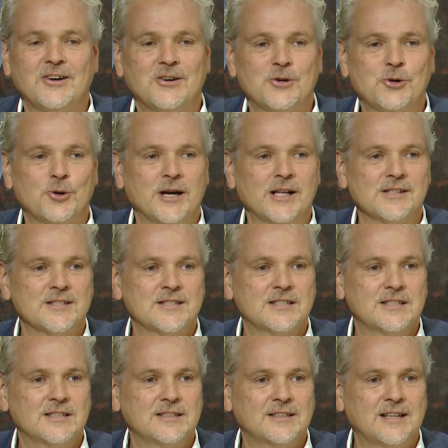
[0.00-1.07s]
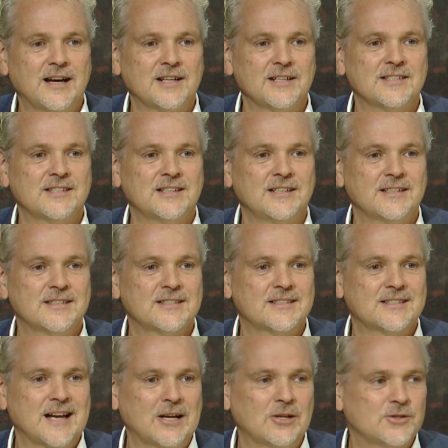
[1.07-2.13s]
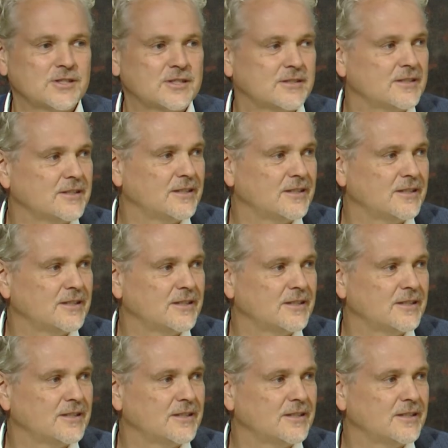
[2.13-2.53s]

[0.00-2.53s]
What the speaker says: Who else? Other cities, towns?